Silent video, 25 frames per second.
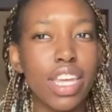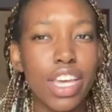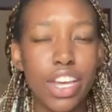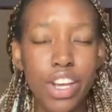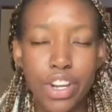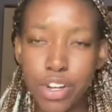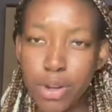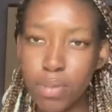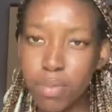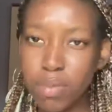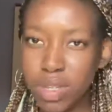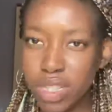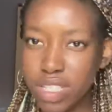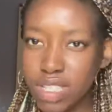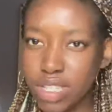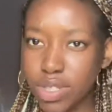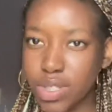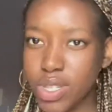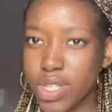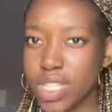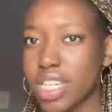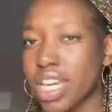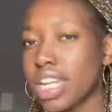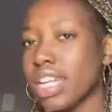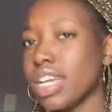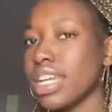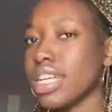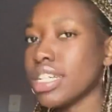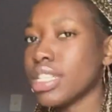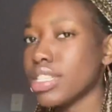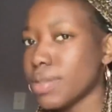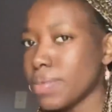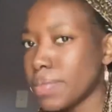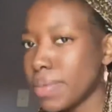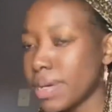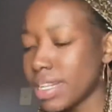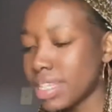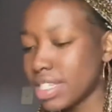are competing to get into
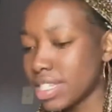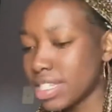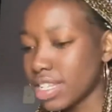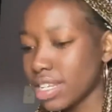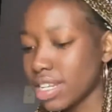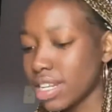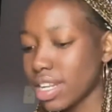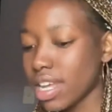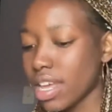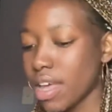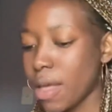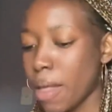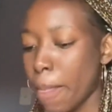medicine.